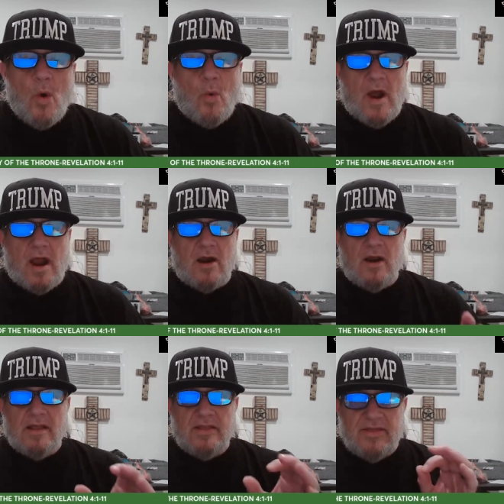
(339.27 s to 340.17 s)

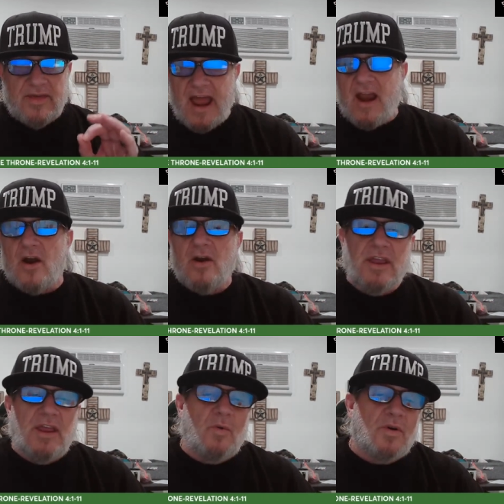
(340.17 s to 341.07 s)
where there
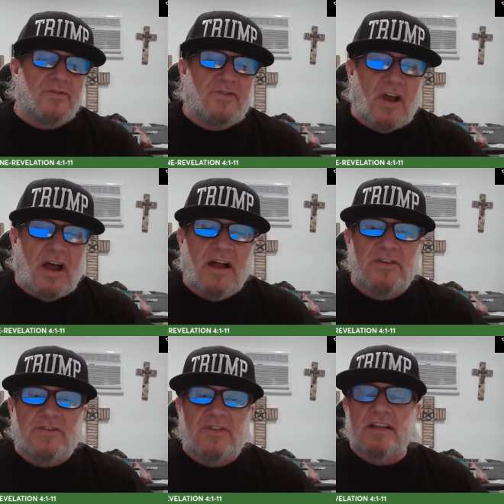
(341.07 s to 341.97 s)
he will judge